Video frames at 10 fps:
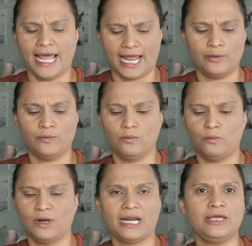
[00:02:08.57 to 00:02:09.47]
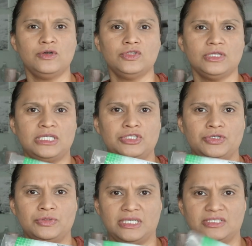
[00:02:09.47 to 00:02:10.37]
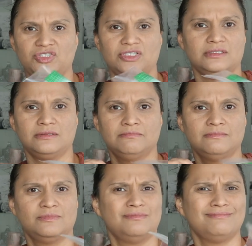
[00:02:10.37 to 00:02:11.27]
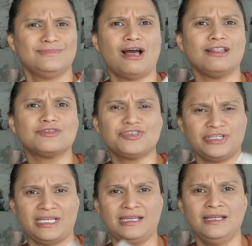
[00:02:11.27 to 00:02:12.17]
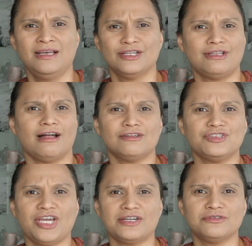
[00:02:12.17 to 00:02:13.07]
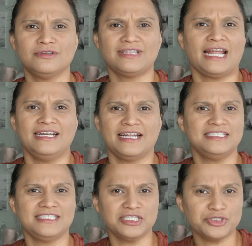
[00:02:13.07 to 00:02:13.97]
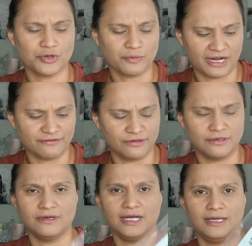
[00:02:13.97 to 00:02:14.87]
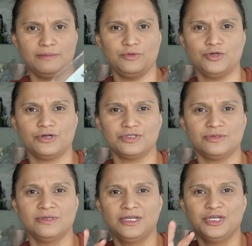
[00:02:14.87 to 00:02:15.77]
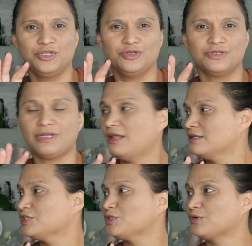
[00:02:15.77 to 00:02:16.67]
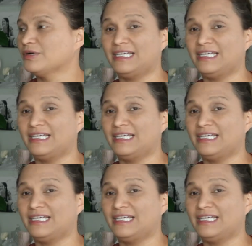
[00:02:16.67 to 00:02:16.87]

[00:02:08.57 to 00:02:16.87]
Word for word: And what I usually do is just Dollar Tree, Dollar General, ninety-nine cent store, whatever um, your, your dollar store